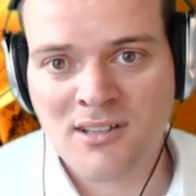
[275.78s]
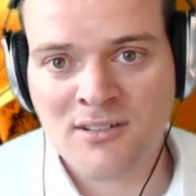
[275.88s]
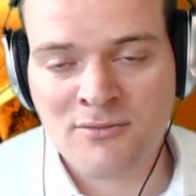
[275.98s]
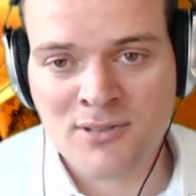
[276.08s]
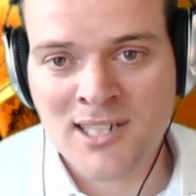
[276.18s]

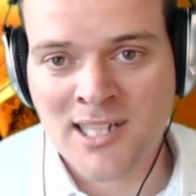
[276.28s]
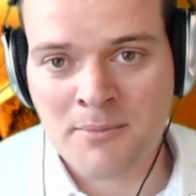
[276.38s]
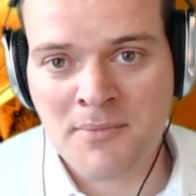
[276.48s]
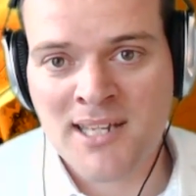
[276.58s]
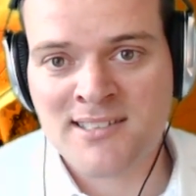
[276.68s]
really
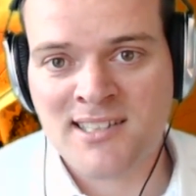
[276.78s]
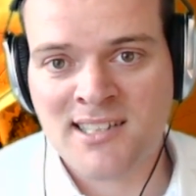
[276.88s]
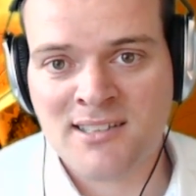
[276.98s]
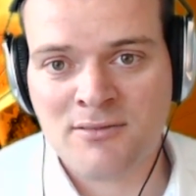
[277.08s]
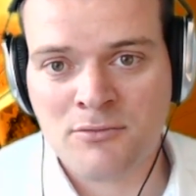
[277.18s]
amazed
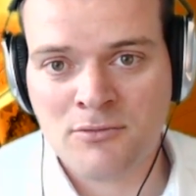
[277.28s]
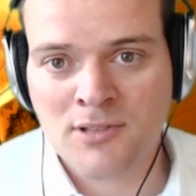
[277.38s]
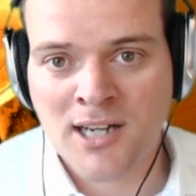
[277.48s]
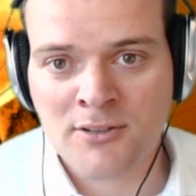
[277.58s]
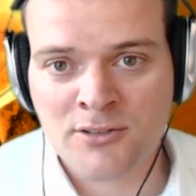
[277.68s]
at
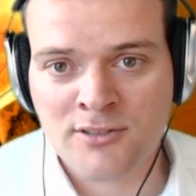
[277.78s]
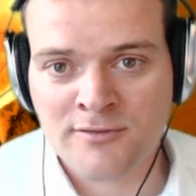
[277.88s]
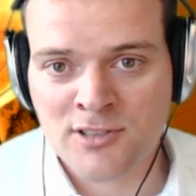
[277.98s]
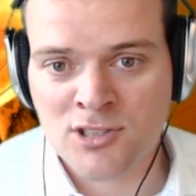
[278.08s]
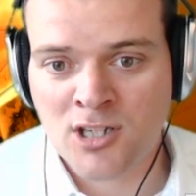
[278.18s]
how good of
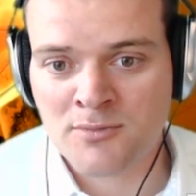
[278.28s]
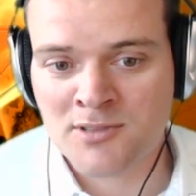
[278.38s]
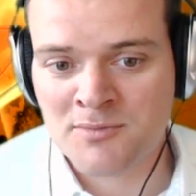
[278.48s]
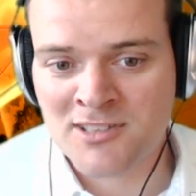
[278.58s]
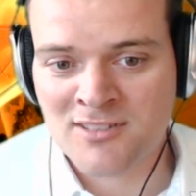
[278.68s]
a job
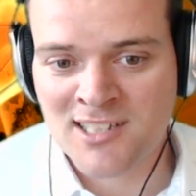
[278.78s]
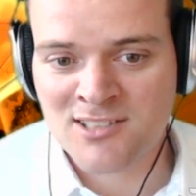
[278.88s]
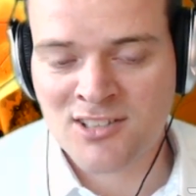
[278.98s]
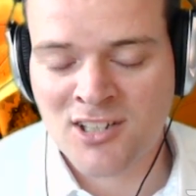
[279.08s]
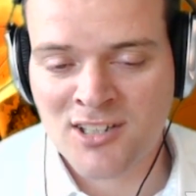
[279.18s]
Dimitri
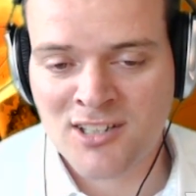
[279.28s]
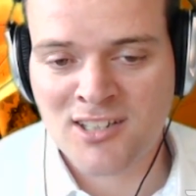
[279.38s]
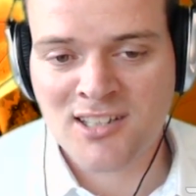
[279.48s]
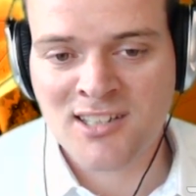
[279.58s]
has done